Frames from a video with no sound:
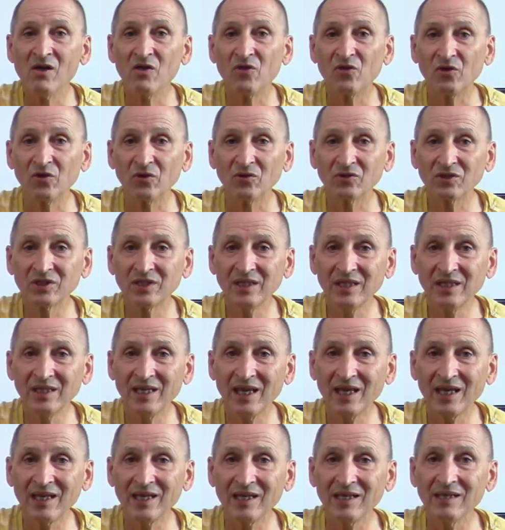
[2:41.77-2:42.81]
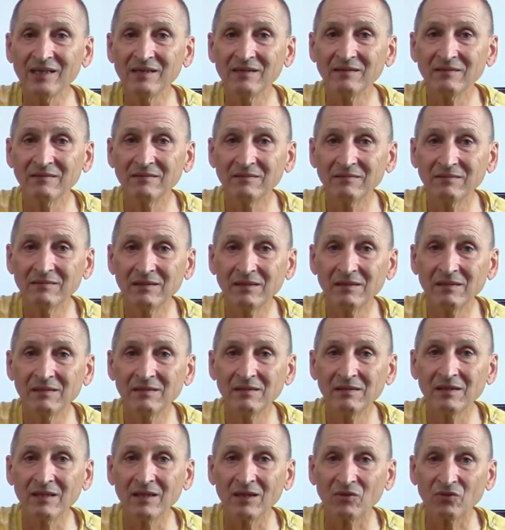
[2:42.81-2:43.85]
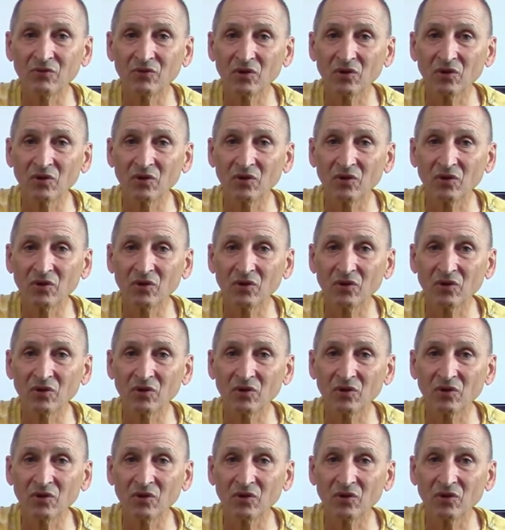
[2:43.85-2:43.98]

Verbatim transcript: 13A and